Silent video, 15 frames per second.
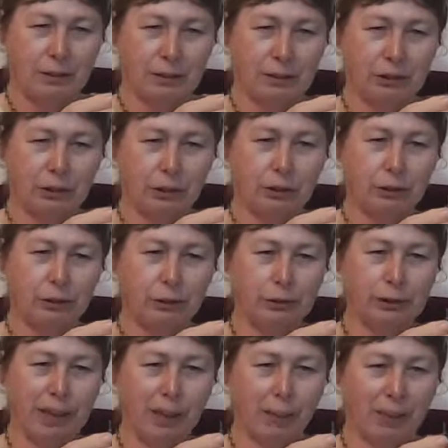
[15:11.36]
So 2
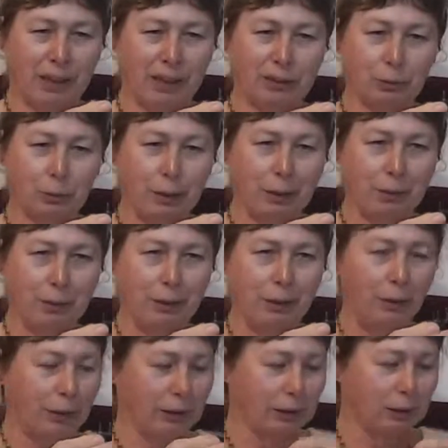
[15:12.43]
jack plugs, one
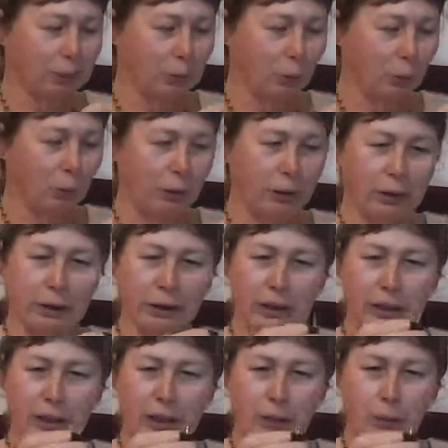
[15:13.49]
big, one small,
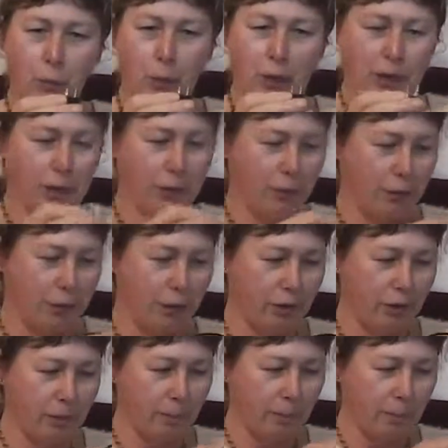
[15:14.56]
in one
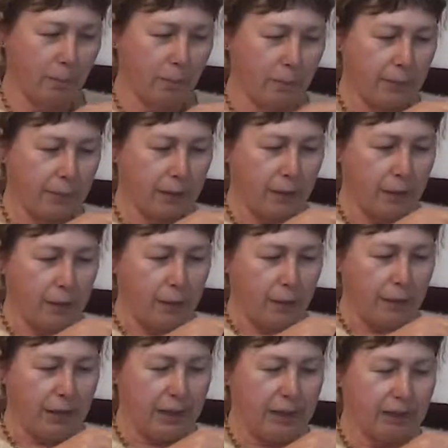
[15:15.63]
unit.
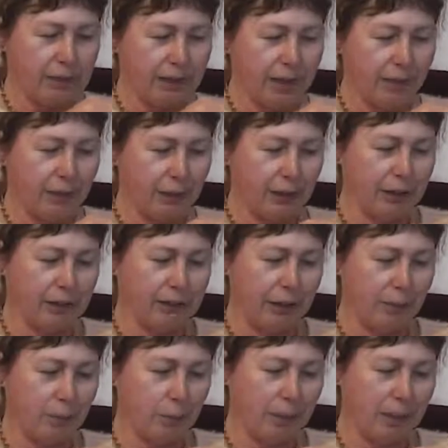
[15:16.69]
They actually have an
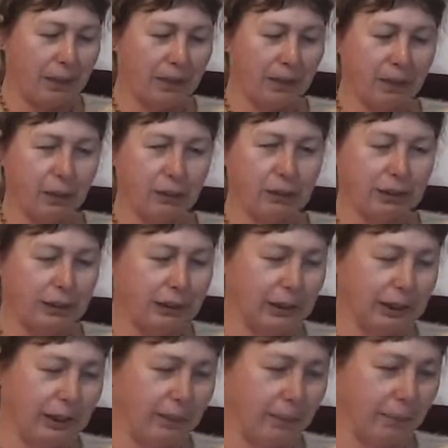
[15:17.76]
adapter plug that goes in
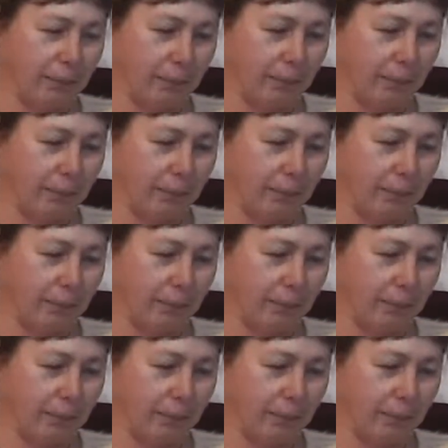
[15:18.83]
there.